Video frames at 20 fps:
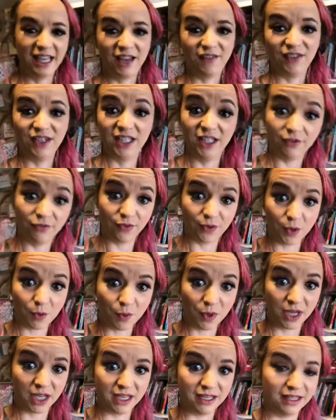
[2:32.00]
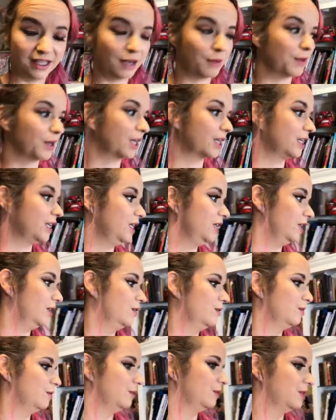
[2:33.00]
have a different one that we're going to
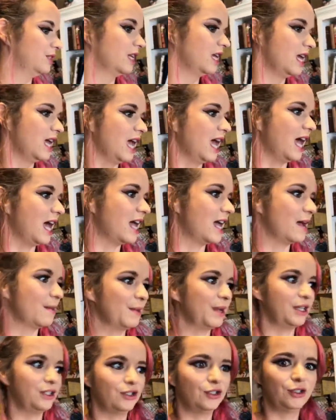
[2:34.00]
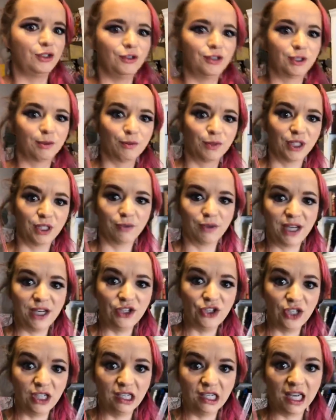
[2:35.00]
use, and just do some
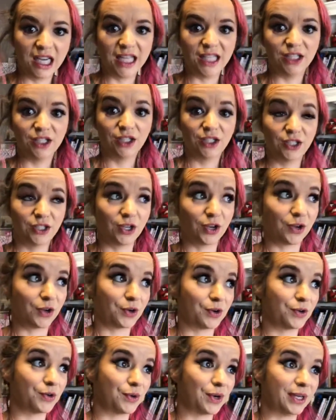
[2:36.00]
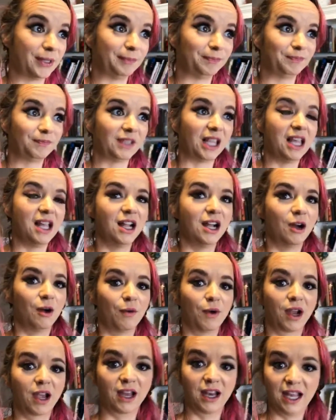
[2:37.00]
rearranging. And so
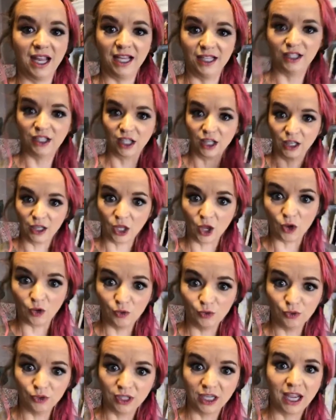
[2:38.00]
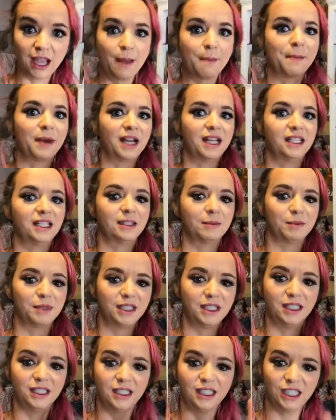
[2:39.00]
we're going to head to Lowe's and buy some
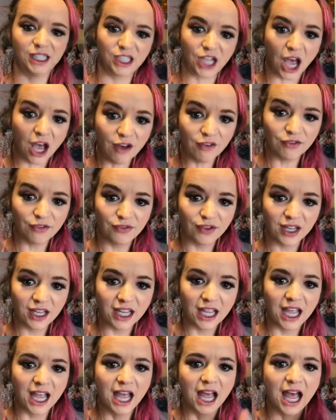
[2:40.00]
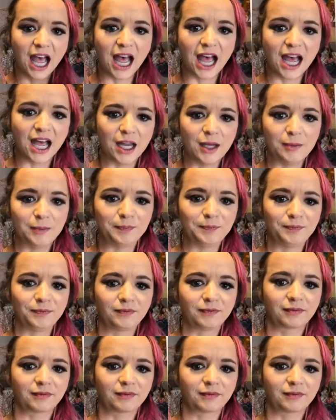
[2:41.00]
stuff. And